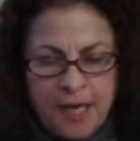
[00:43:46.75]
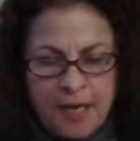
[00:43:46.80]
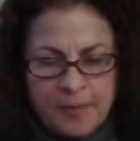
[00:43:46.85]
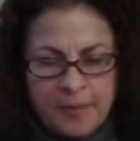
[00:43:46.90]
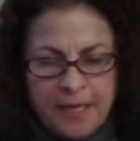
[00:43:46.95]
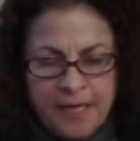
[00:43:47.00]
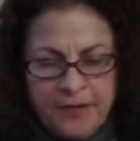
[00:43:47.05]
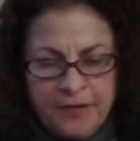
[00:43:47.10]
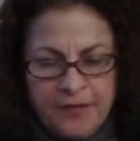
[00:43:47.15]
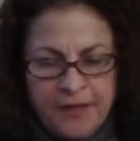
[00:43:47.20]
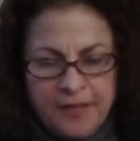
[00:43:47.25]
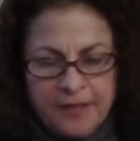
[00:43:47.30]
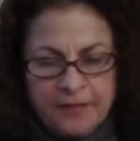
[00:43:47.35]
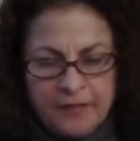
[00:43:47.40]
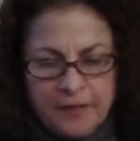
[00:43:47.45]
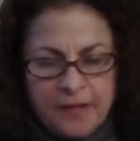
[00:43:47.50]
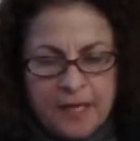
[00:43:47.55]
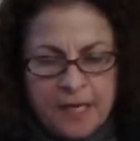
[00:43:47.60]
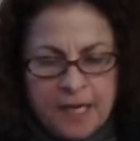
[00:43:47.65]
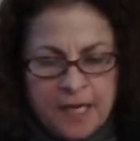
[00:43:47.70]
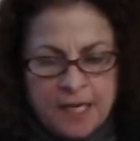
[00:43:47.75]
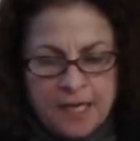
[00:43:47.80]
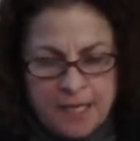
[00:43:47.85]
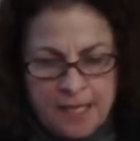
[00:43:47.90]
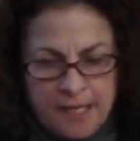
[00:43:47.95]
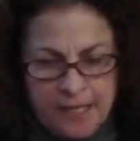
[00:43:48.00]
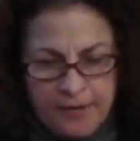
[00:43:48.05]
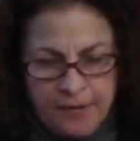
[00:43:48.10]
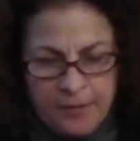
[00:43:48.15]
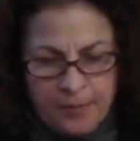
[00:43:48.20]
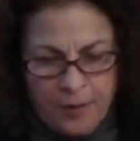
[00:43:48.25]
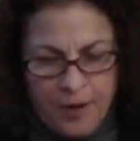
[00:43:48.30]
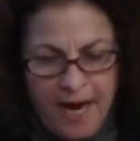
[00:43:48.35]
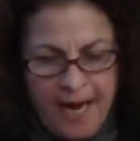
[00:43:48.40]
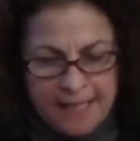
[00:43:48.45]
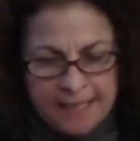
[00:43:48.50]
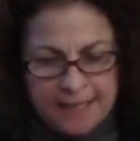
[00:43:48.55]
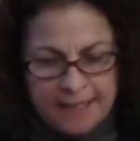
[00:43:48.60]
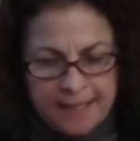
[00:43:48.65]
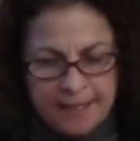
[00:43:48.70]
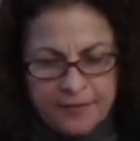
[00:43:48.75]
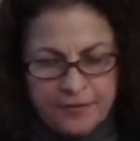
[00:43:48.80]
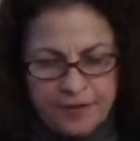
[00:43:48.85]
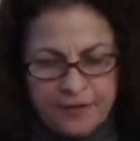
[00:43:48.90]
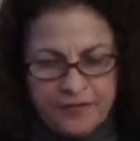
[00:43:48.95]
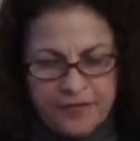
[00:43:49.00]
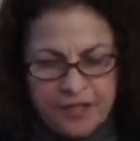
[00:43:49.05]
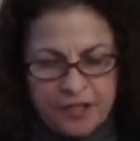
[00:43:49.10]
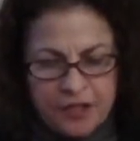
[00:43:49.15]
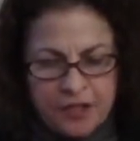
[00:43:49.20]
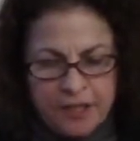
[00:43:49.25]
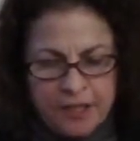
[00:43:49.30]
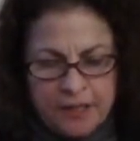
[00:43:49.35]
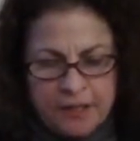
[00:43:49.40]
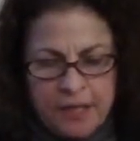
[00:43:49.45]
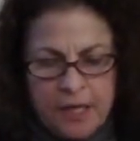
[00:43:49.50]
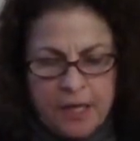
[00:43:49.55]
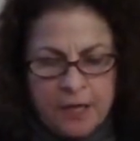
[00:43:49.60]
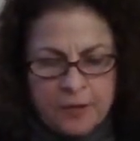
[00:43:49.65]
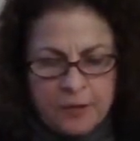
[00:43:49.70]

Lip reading: but I think in the practice of her fiction,